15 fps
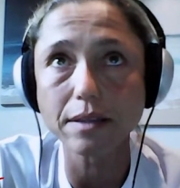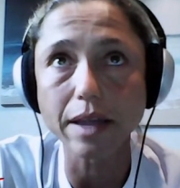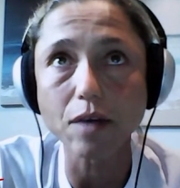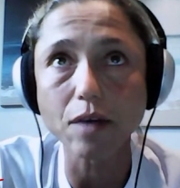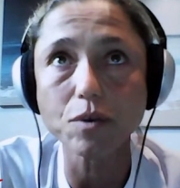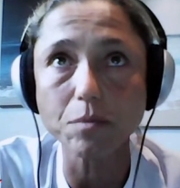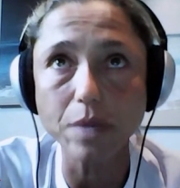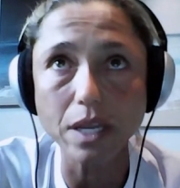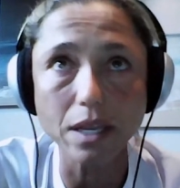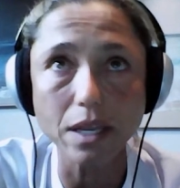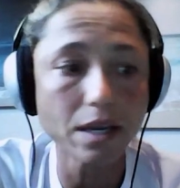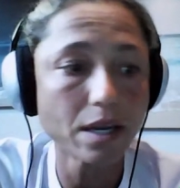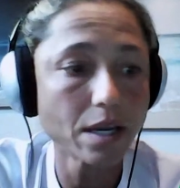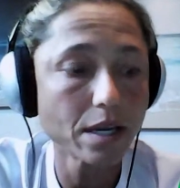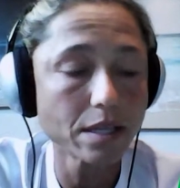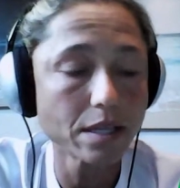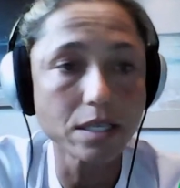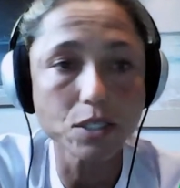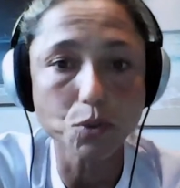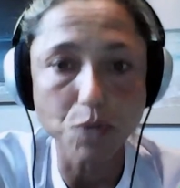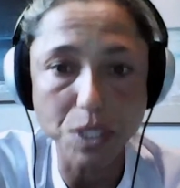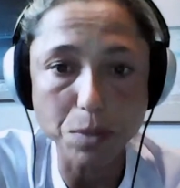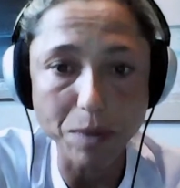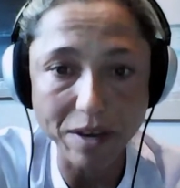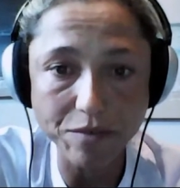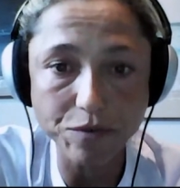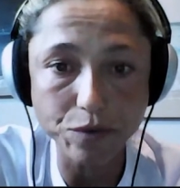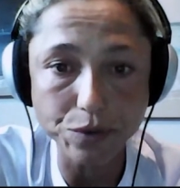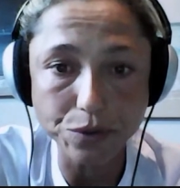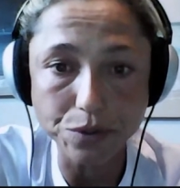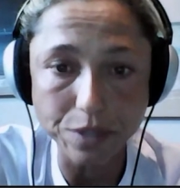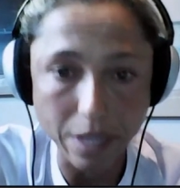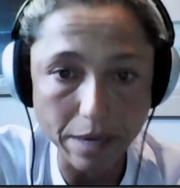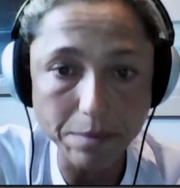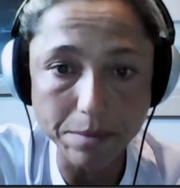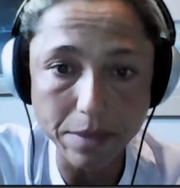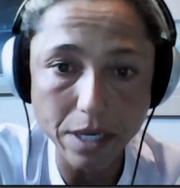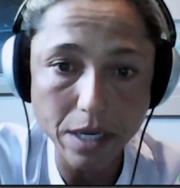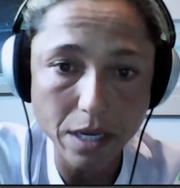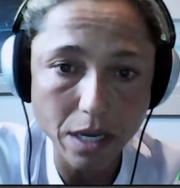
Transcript: that would be disrespectful to them.